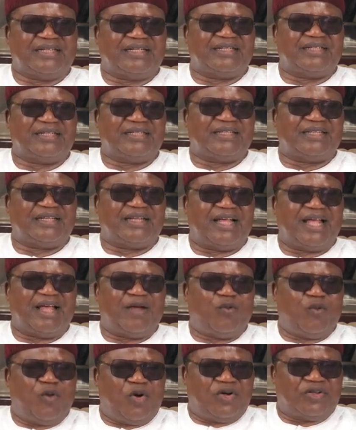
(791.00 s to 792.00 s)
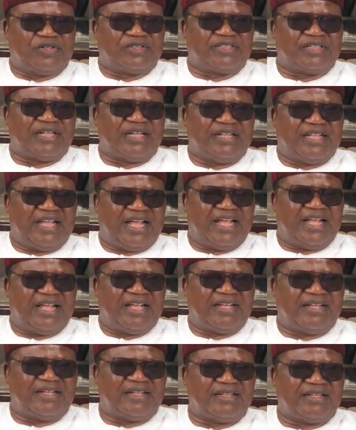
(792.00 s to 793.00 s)
And I was
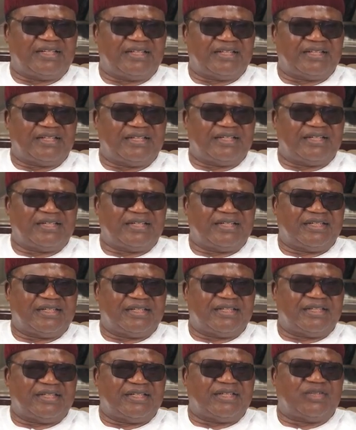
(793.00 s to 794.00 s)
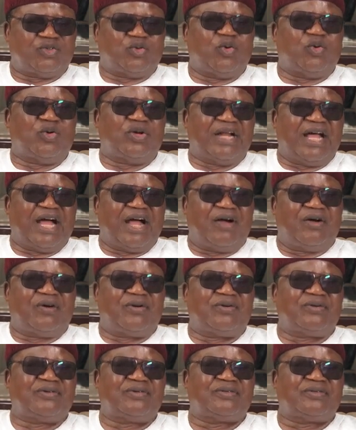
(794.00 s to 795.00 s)
there to
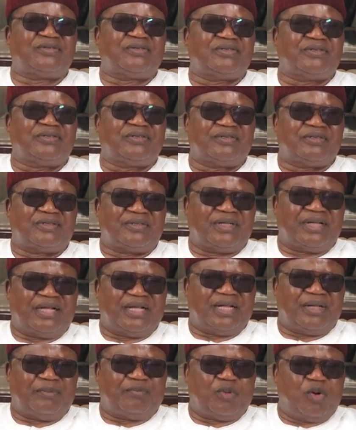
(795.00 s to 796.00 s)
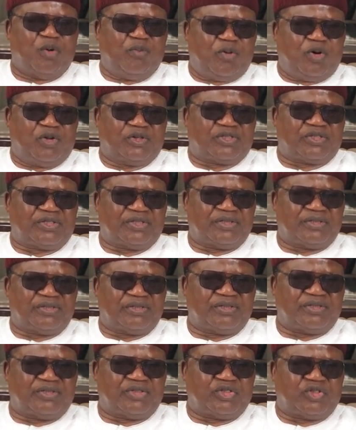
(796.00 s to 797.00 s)
now
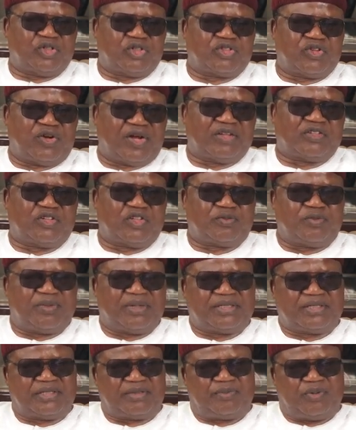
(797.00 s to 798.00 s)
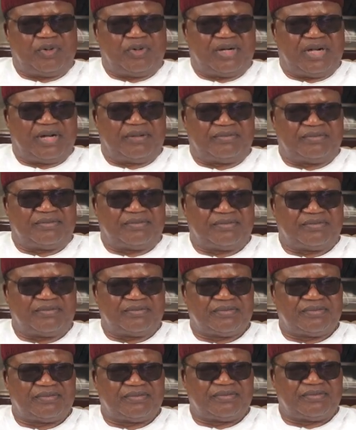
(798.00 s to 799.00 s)
promote structural adjustment program,
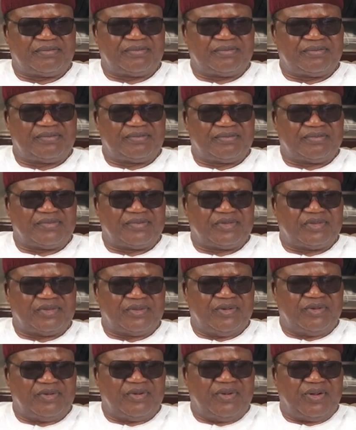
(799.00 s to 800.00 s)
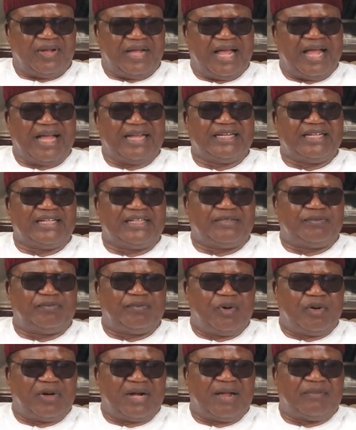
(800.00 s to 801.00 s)

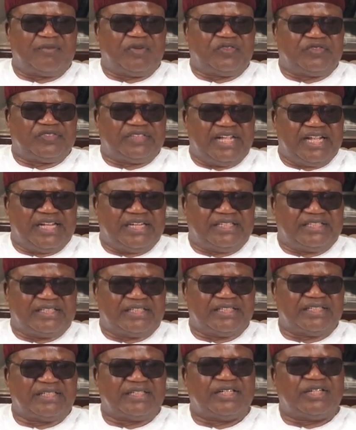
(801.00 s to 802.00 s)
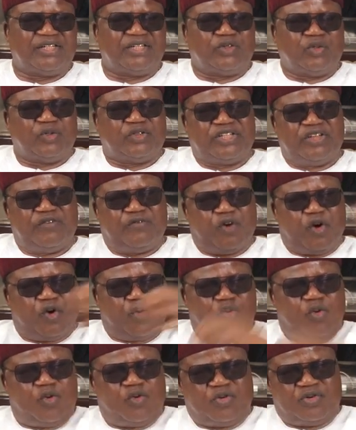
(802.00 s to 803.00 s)
and the program of change to
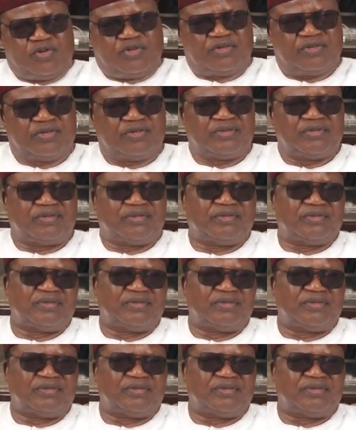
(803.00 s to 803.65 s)
civil rule,